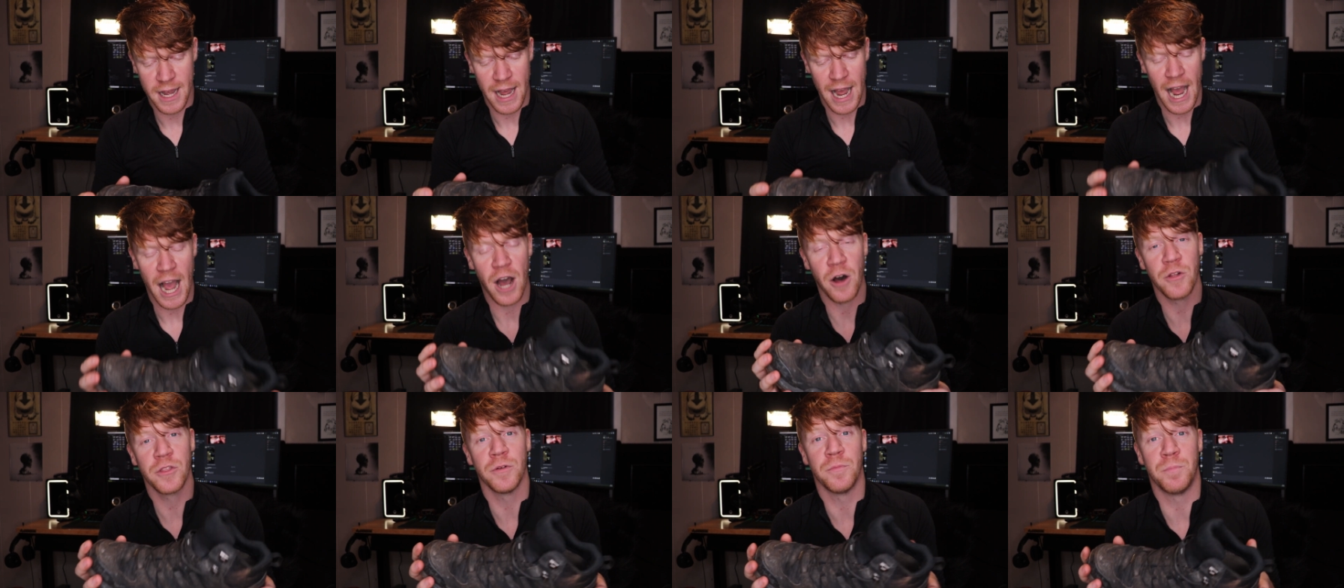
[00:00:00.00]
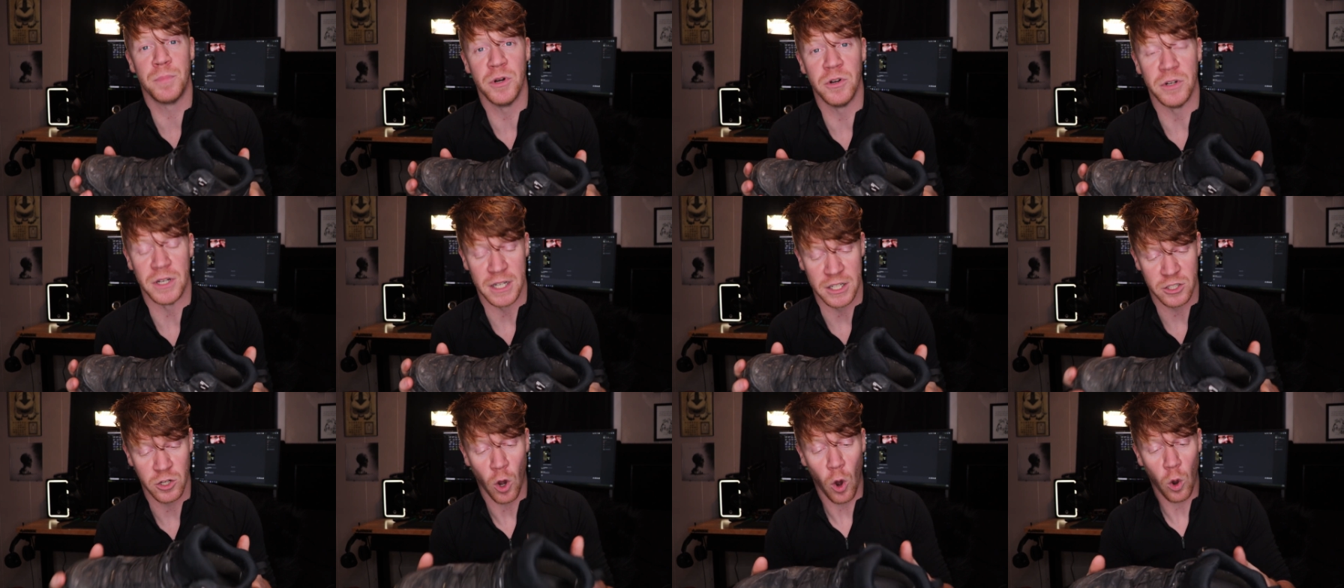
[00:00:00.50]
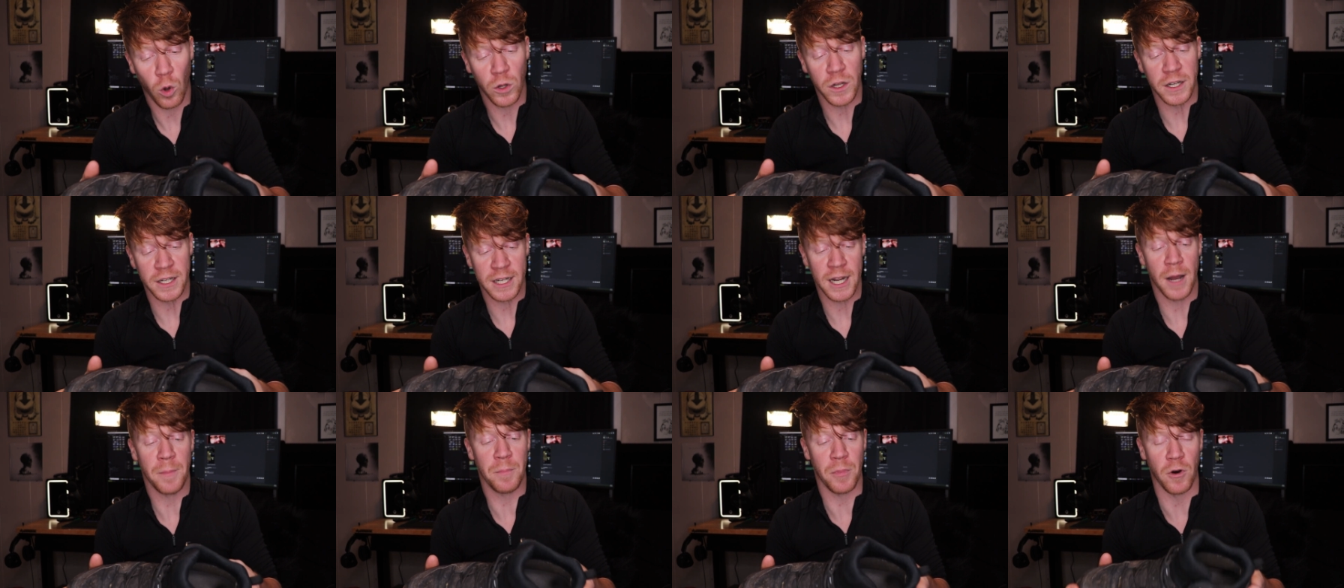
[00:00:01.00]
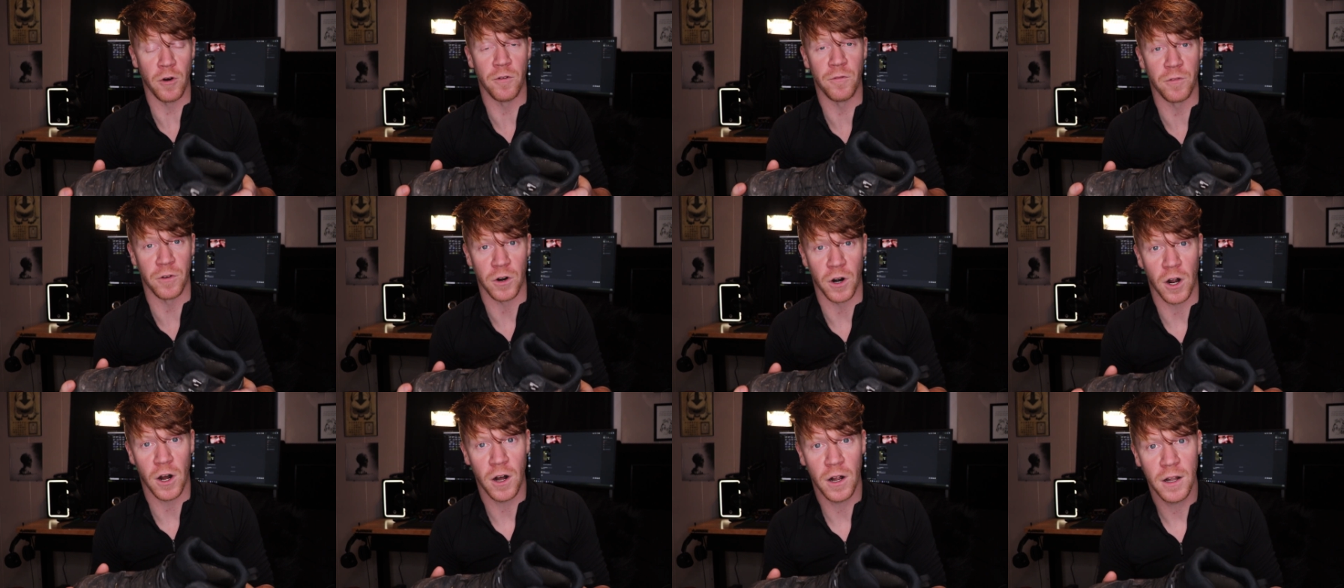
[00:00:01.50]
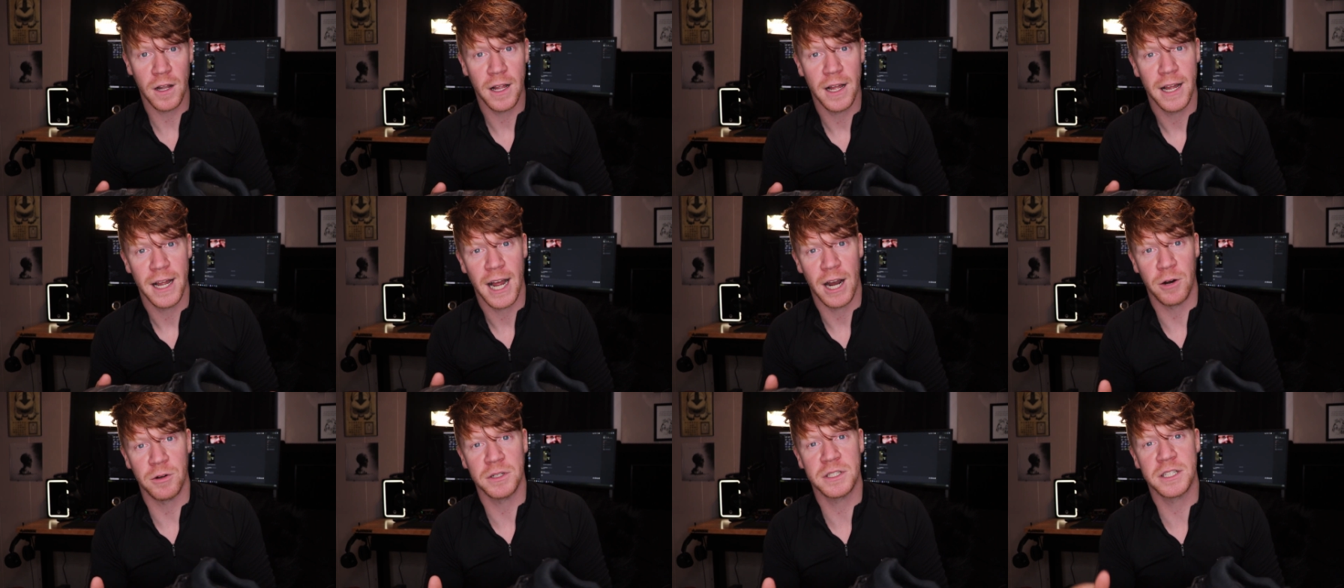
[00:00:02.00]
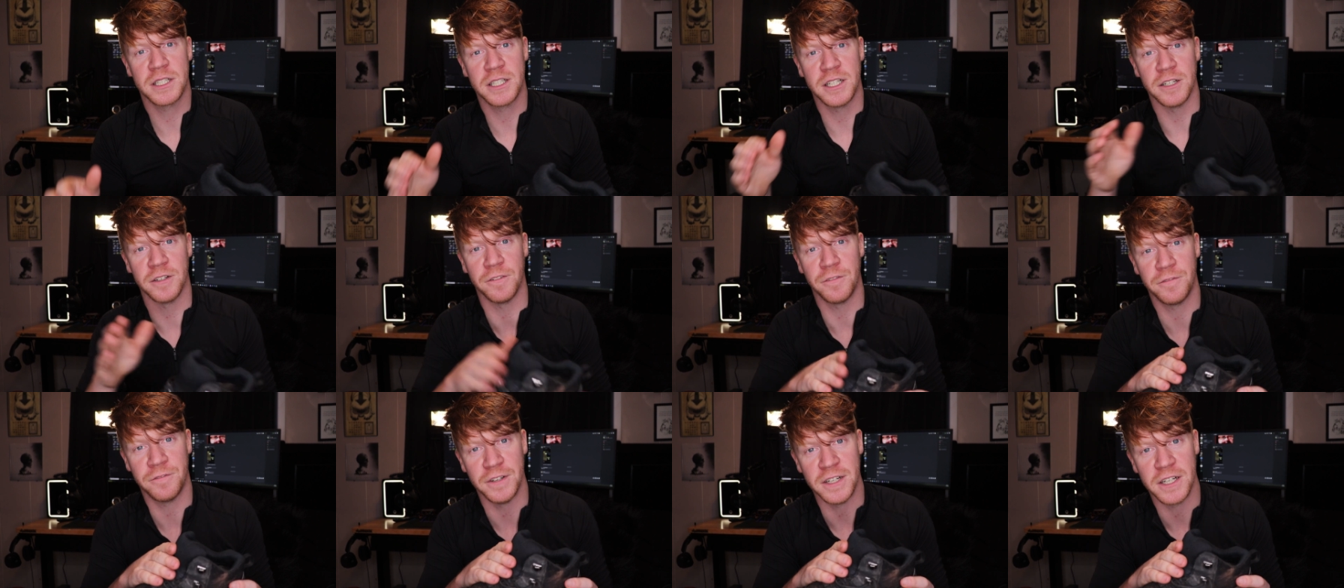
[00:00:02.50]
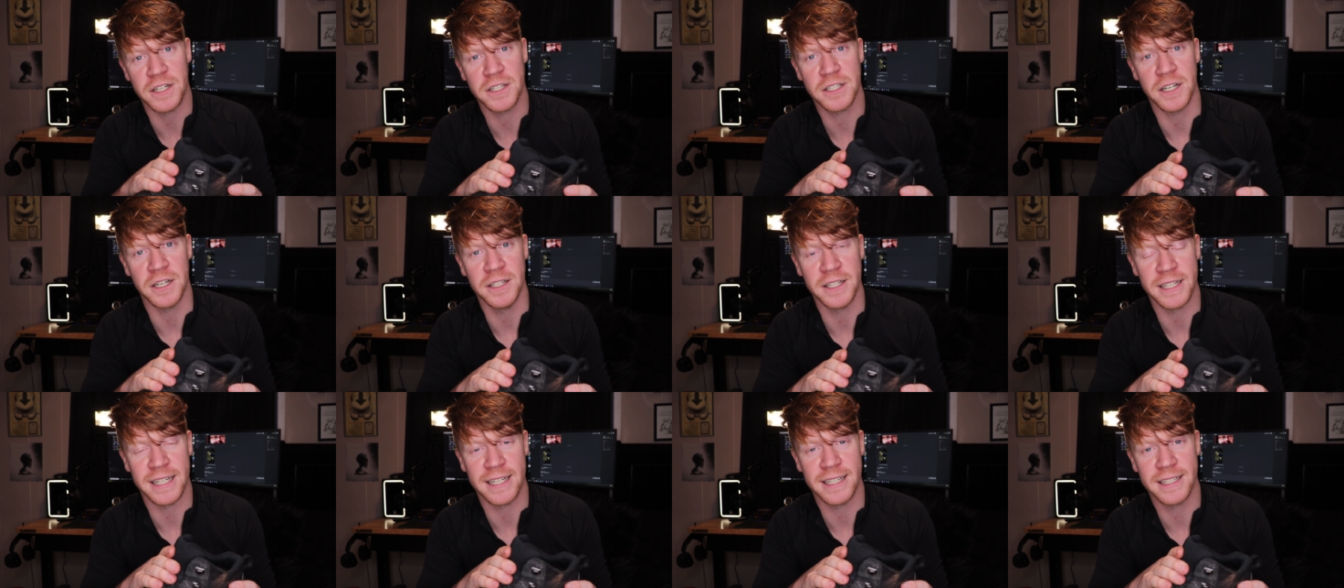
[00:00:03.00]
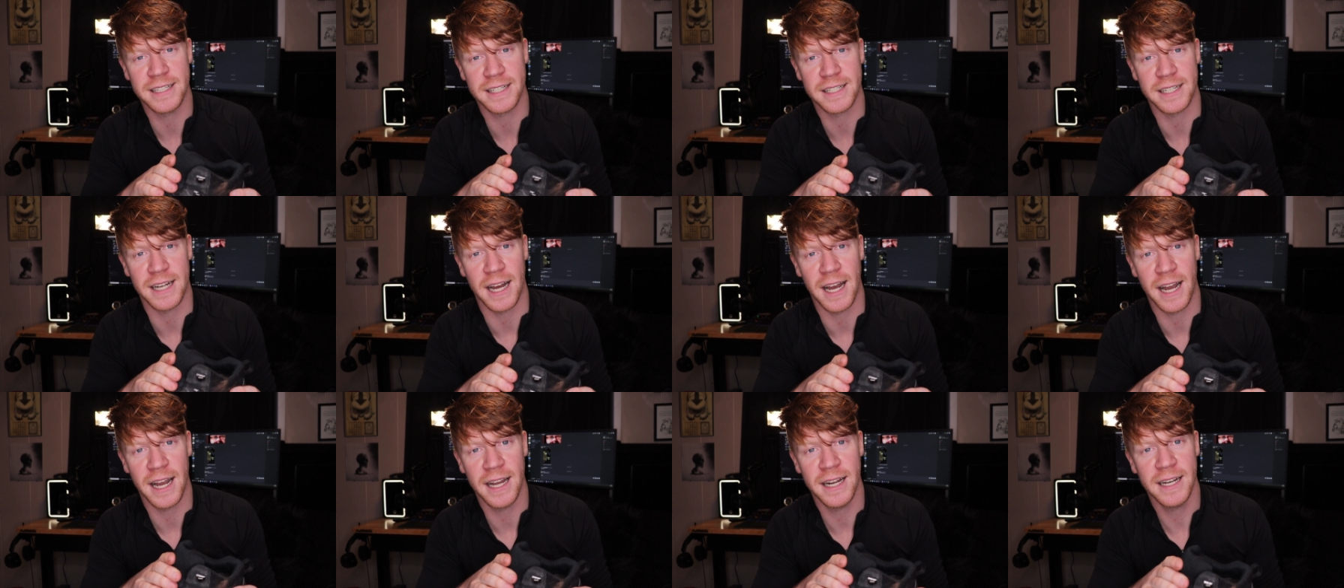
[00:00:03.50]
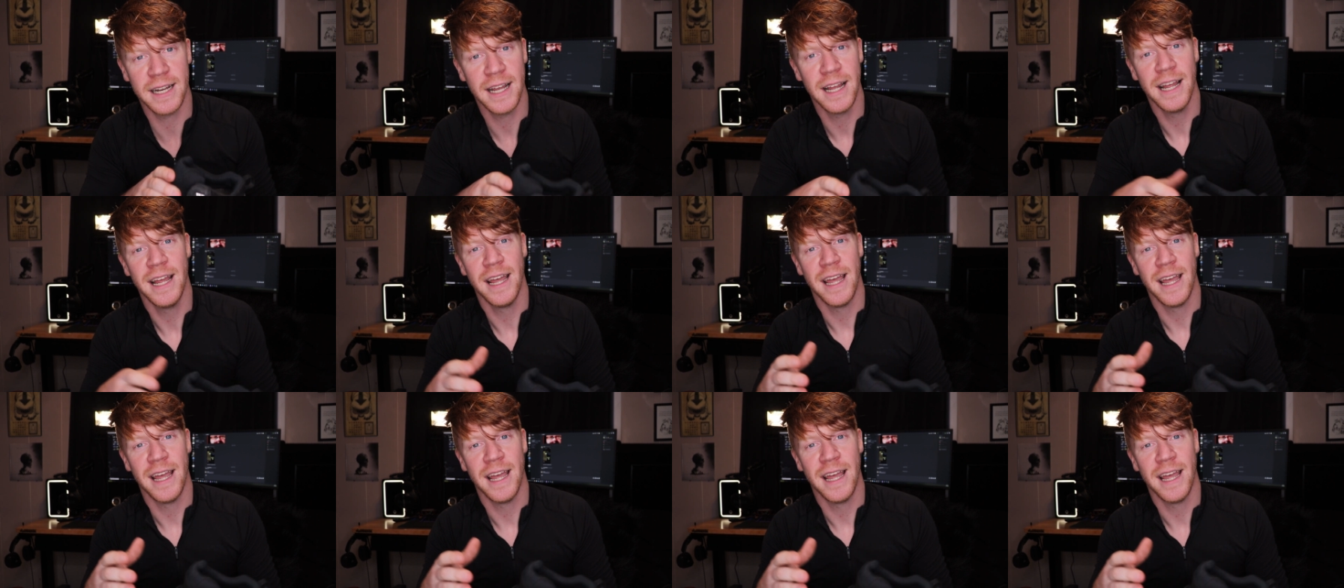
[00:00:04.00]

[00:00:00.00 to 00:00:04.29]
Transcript: how the boot is holding up overall, how it still feels on the inside,